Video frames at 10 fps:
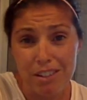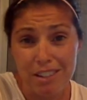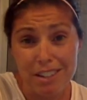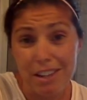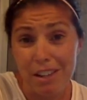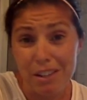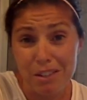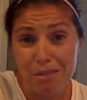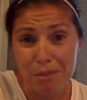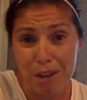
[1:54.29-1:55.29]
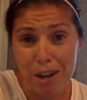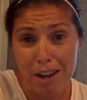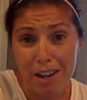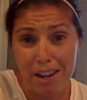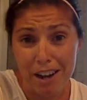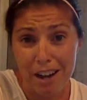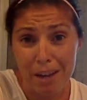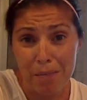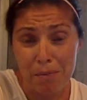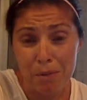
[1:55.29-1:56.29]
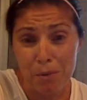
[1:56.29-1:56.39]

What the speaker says: details of why I'm